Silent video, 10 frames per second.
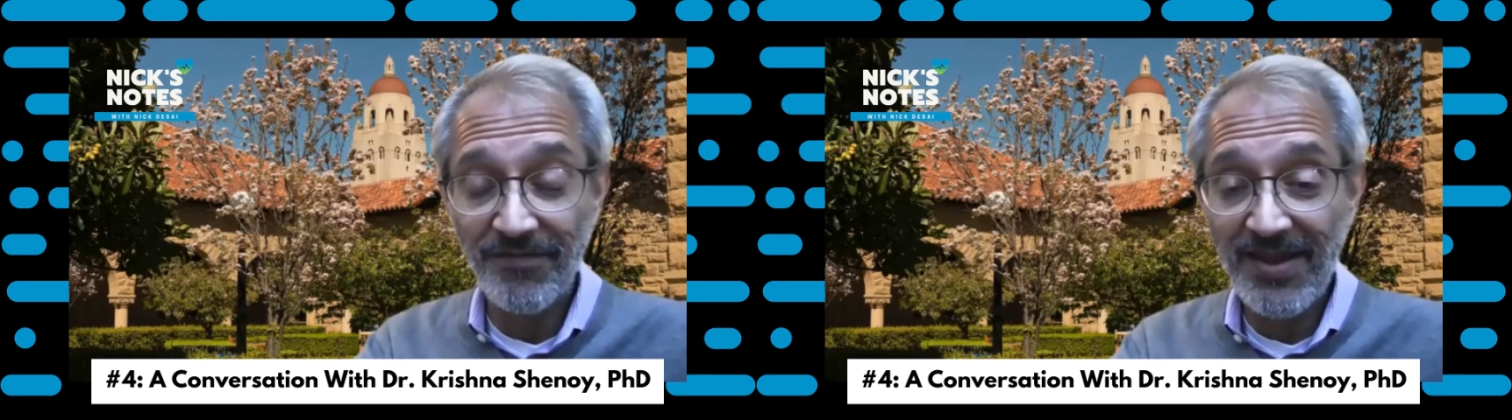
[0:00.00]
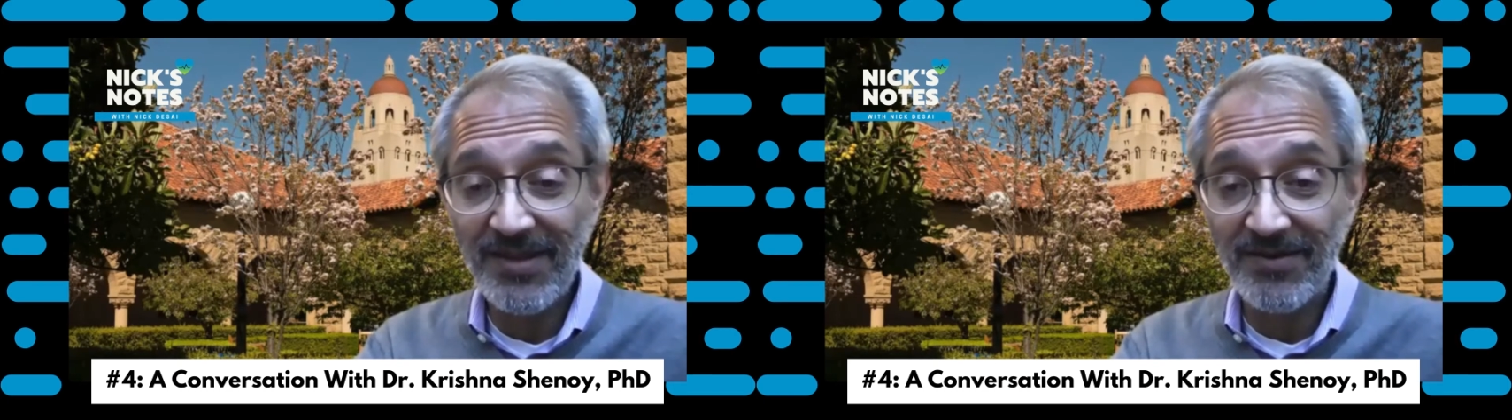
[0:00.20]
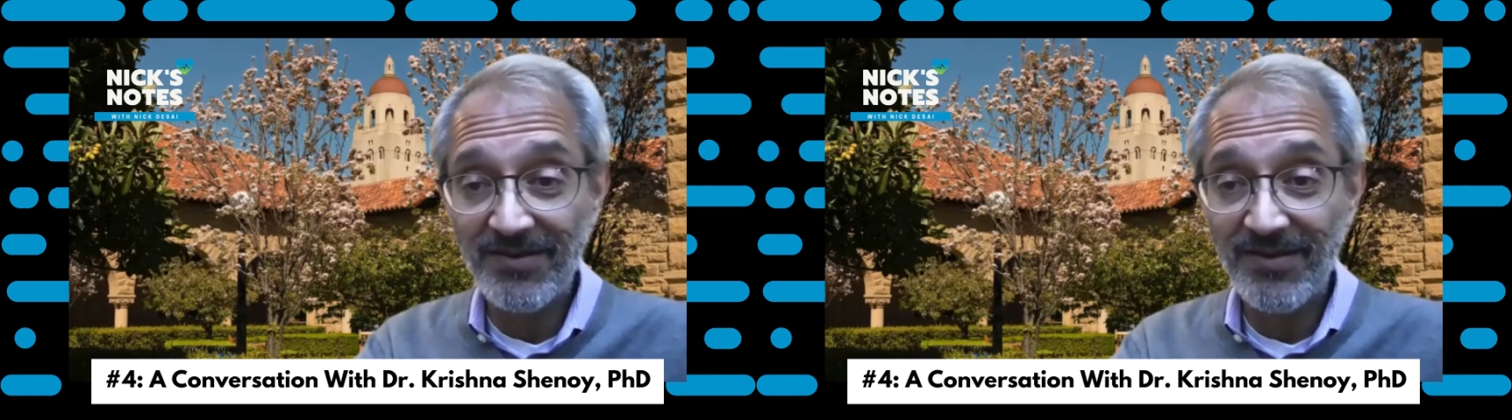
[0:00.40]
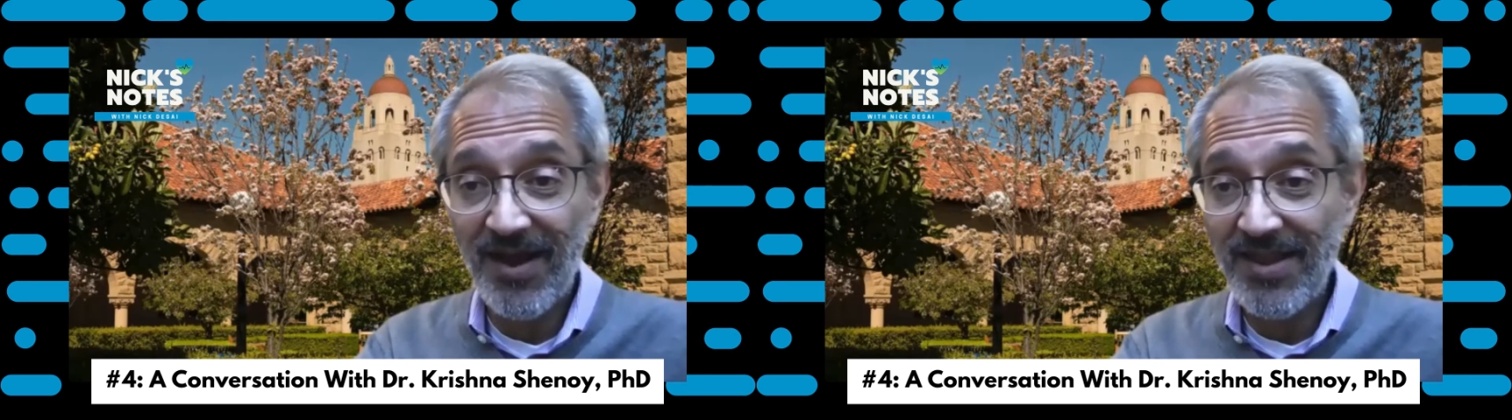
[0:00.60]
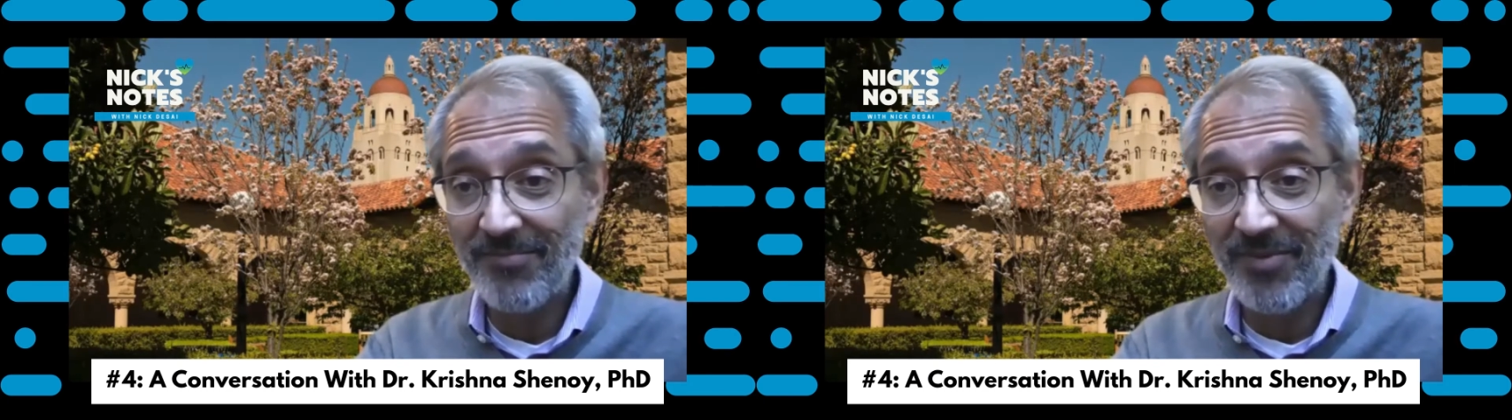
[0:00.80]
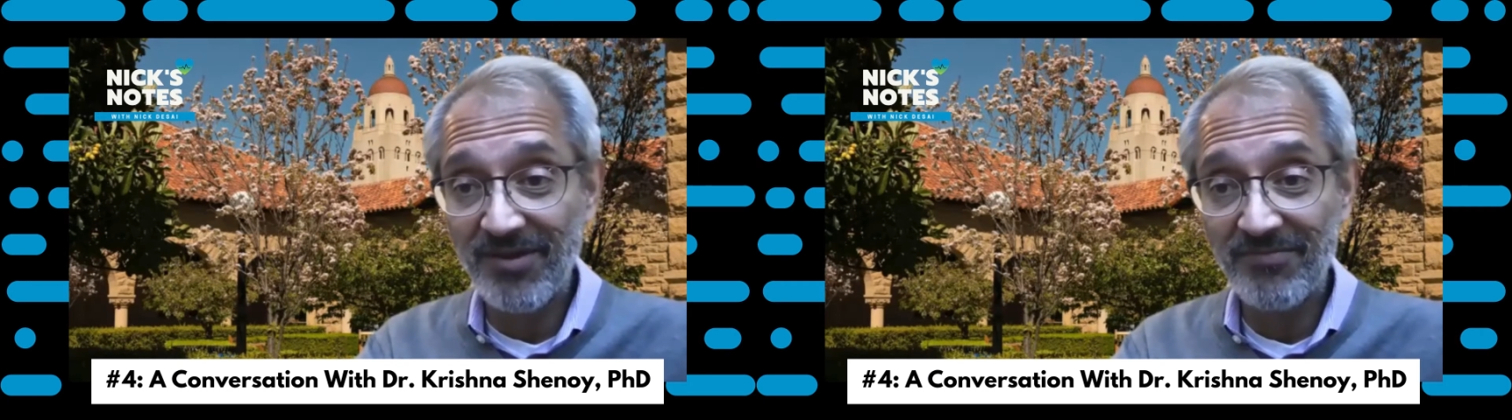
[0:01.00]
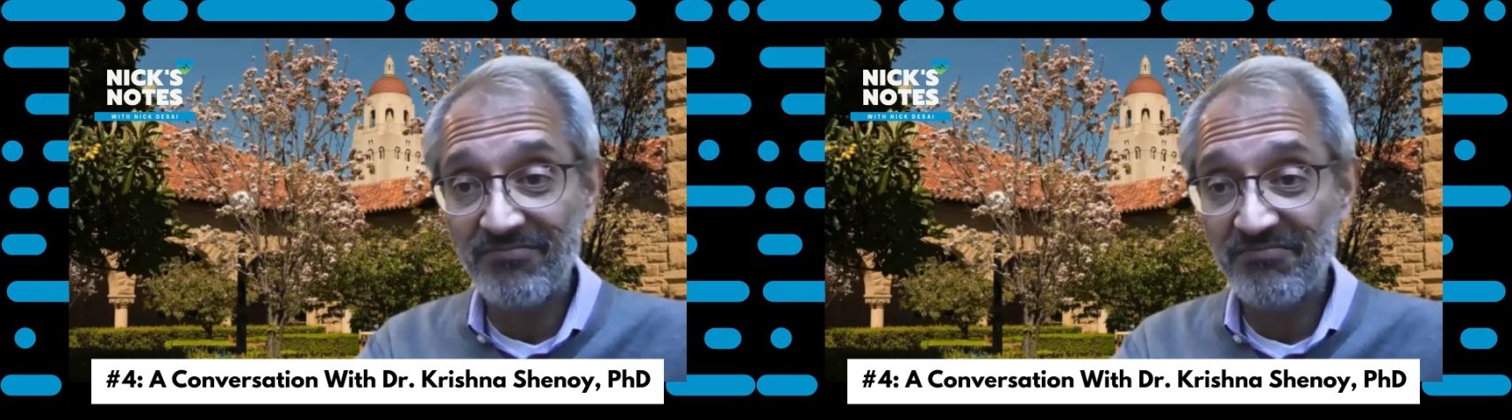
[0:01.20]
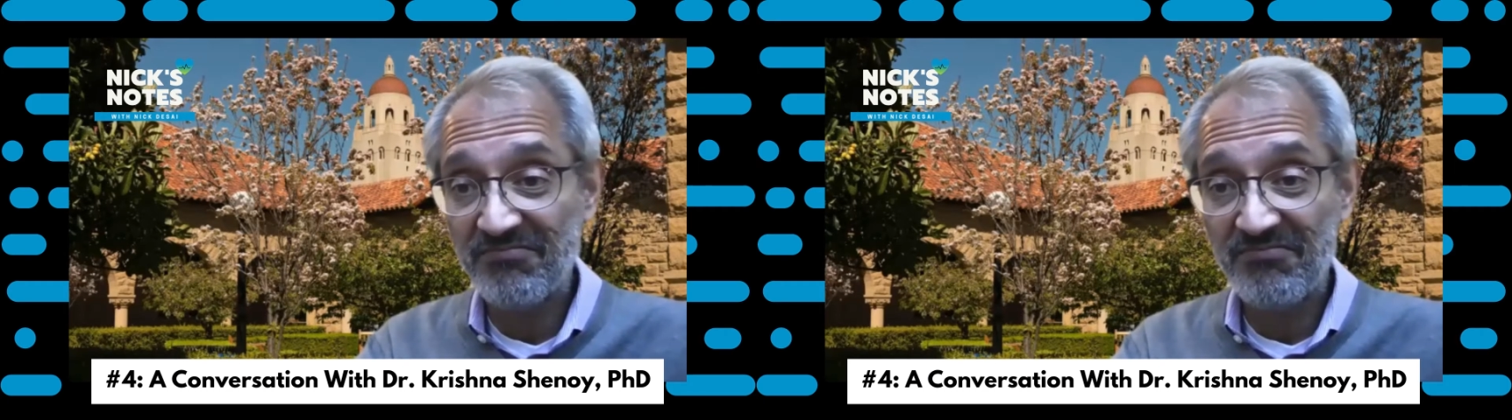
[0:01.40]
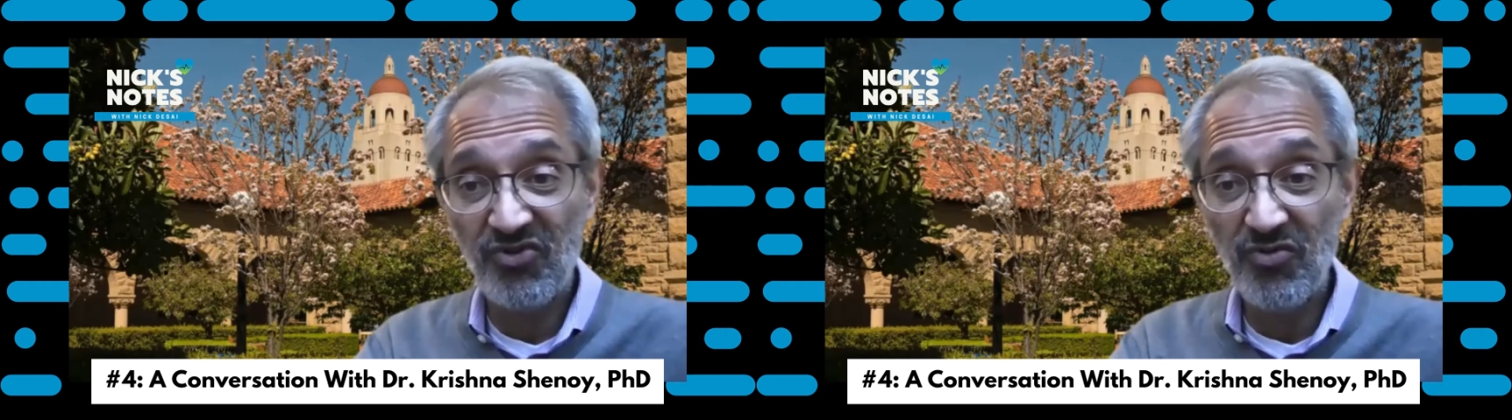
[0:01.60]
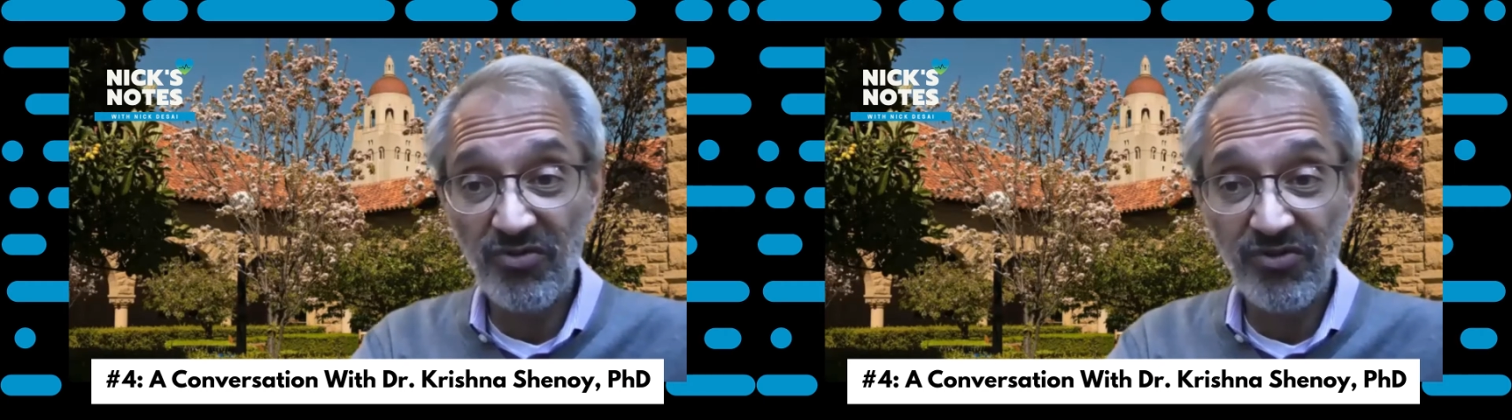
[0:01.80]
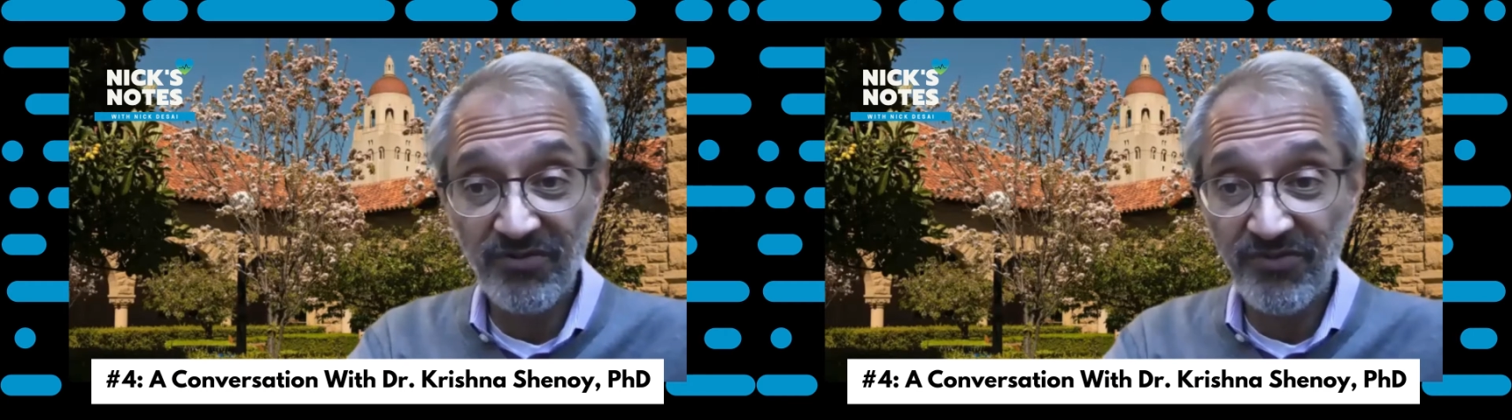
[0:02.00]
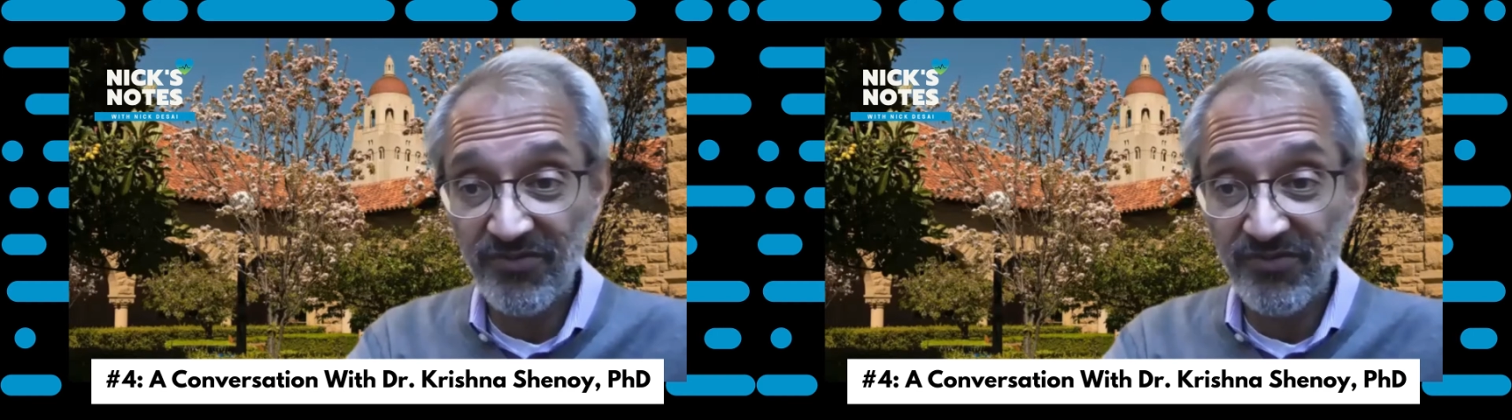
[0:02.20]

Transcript: I could type at 2/3